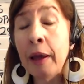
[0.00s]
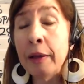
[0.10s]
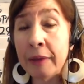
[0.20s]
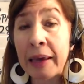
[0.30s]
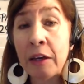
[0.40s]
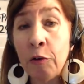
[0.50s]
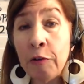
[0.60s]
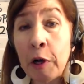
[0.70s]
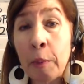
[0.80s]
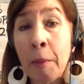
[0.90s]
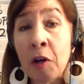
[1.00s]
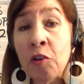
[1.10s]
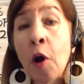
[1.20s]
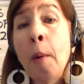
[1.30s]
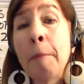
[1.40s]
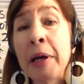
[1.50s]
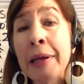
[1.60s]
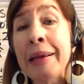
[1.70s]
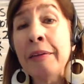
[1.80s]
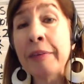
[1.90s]
thank you very much, but it
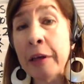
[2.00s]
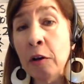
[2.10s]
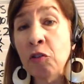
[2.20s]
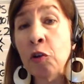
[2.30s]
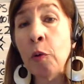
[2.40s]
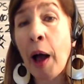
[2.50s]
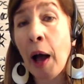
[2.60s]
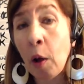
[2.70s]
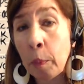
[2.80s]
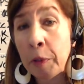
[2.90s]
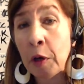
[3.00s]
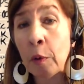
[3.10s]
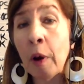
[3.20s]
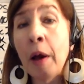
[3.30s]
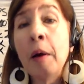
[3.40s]
is here to help you.